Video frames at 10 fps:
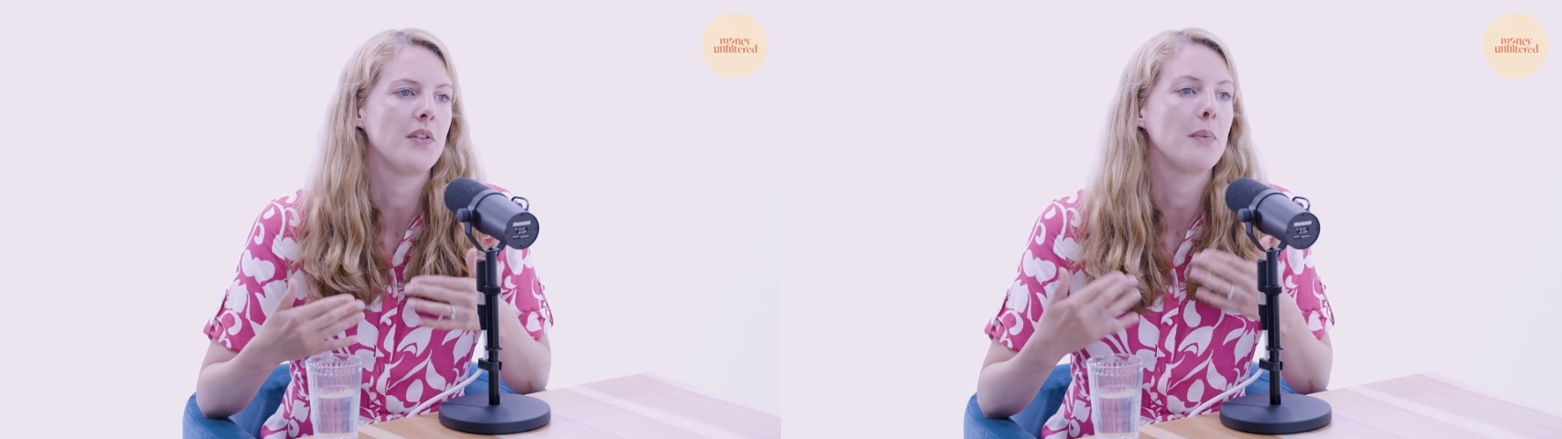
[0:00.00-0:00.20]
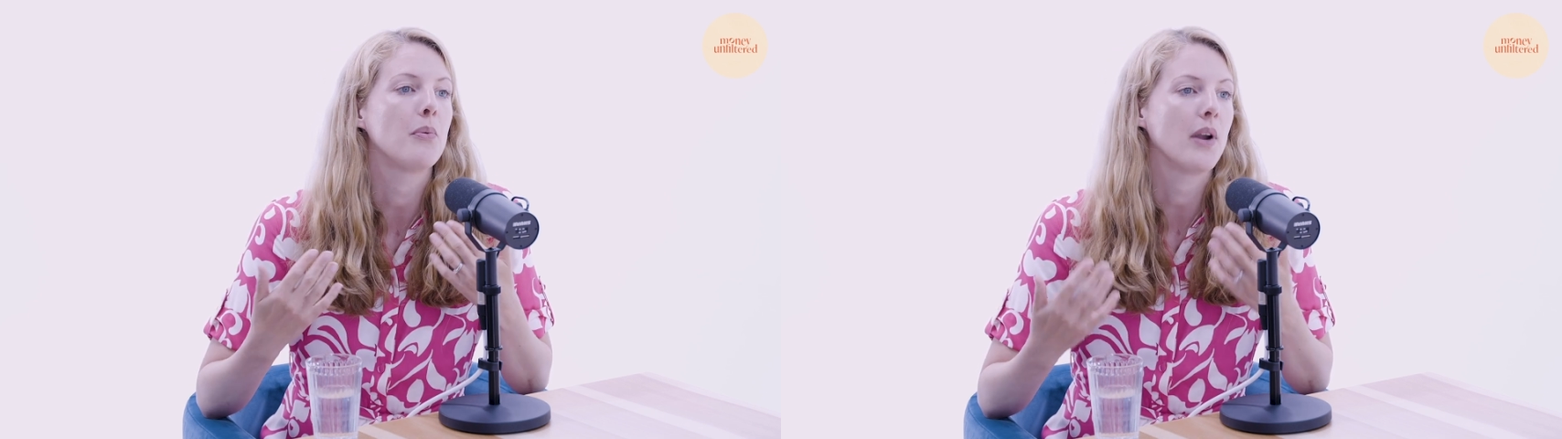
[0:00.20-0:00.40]

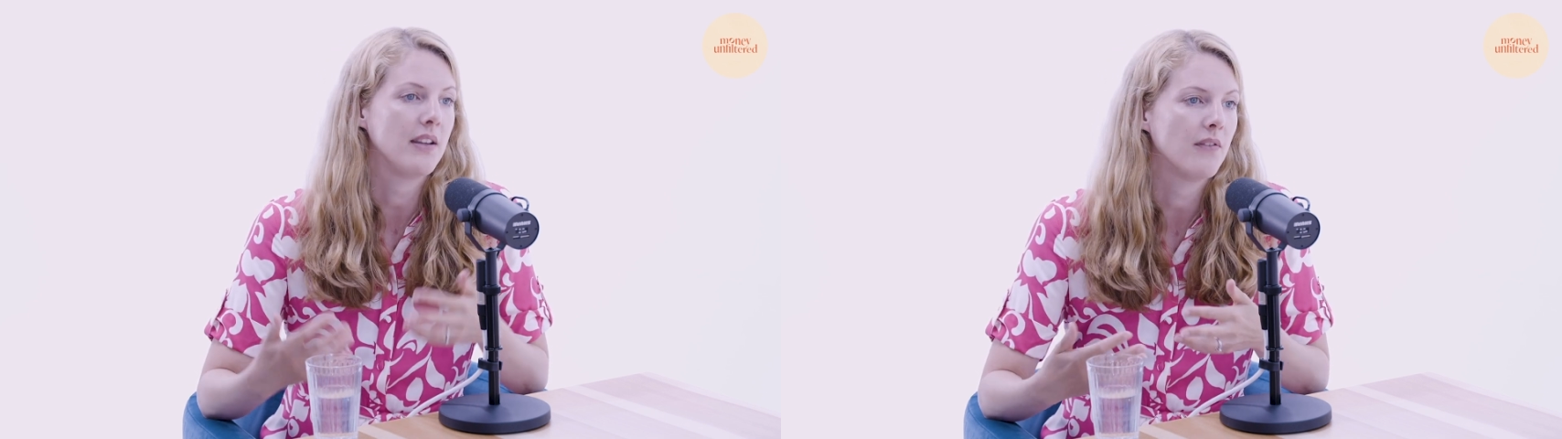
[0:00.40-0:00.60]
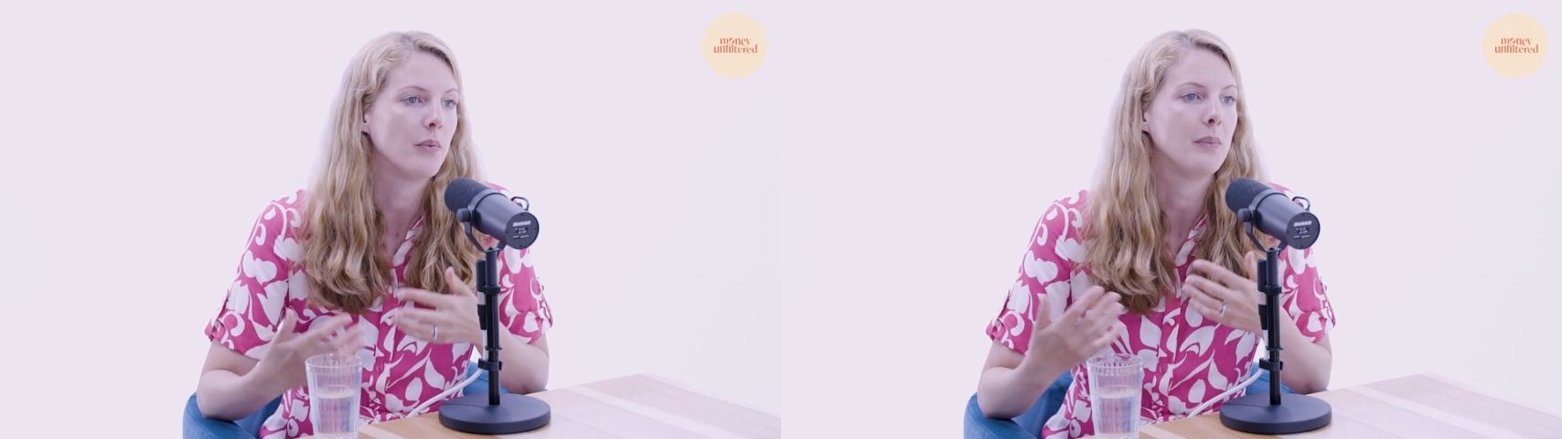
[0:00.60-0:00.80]
the
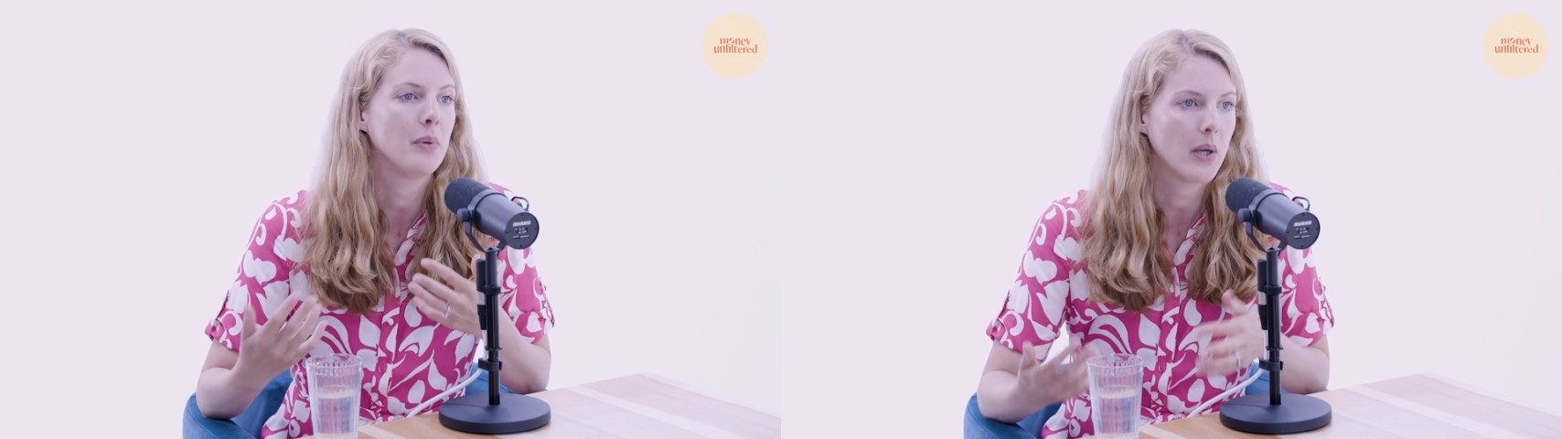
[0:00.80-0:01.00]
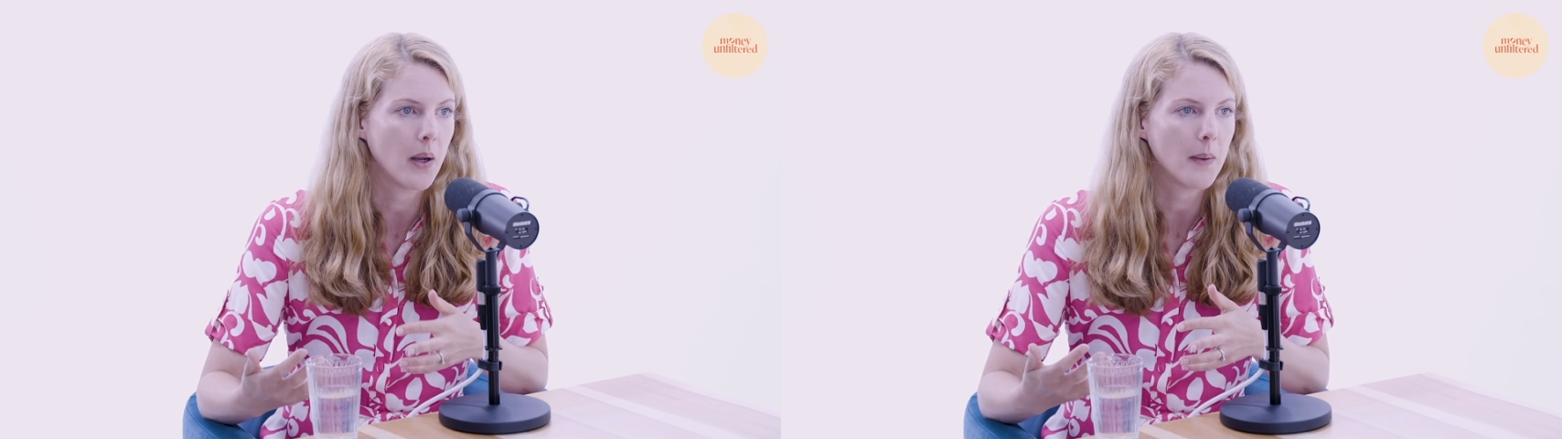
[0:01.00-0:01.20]
braver we
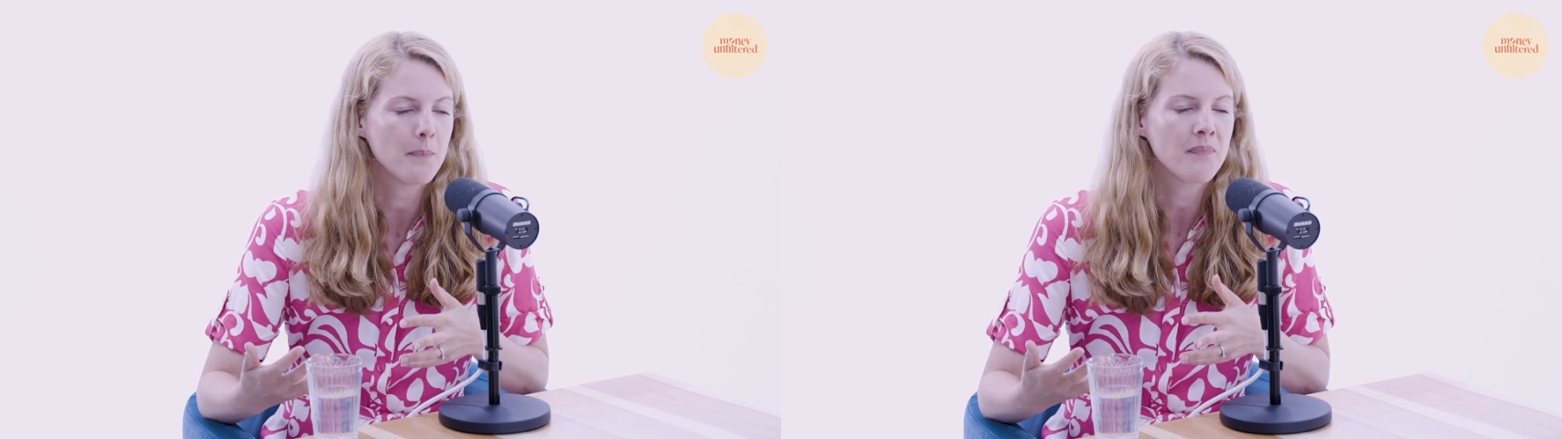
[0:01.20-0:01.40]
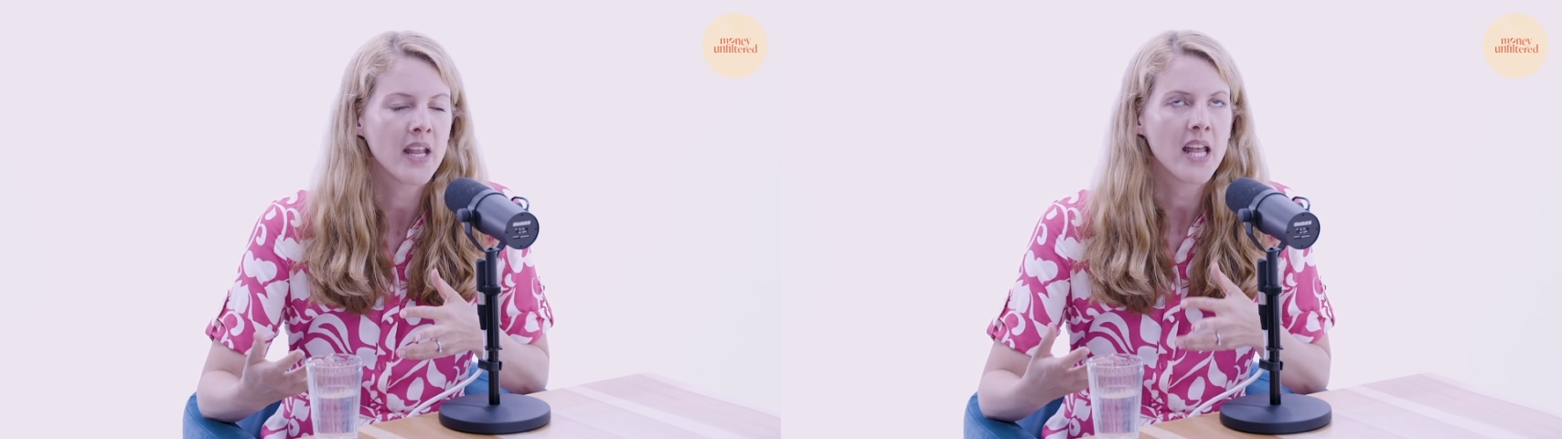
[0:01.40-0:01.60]
become.